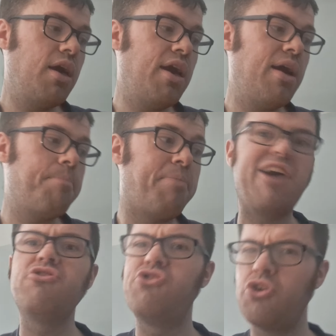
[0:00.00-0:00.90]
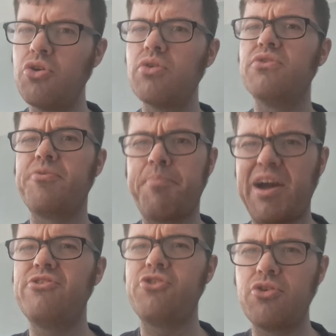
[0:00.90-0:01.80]
Pat
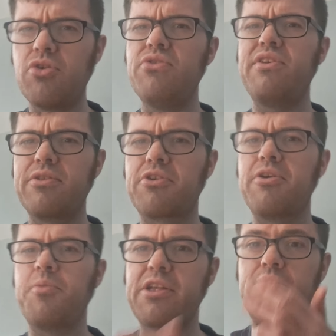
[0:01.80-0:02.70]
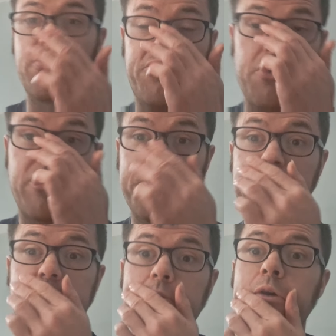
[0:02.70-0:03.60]
Jones is looking really good too for
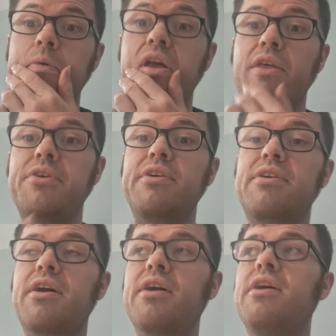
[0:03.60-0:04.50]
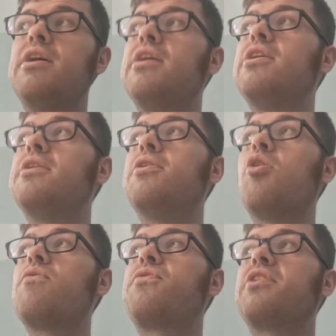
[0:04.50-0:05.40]
me at the moment. I think
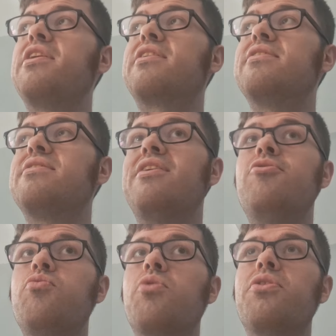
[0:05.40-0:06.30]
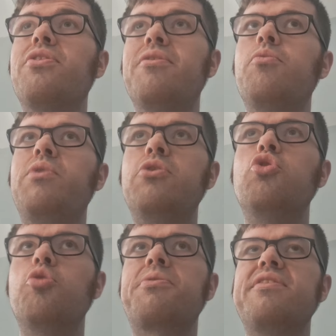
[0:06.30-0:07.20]
hopefully he can, another one that we
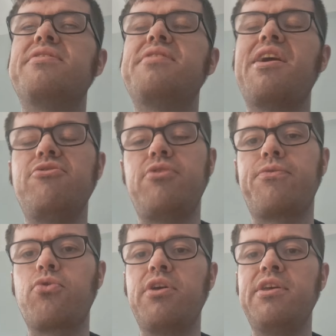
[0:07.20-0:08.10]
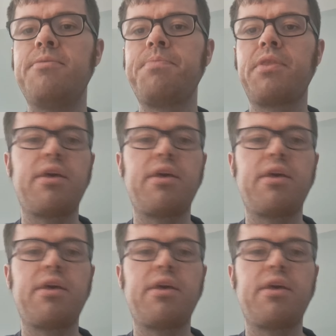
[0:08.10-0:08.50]
hope can stay injury free.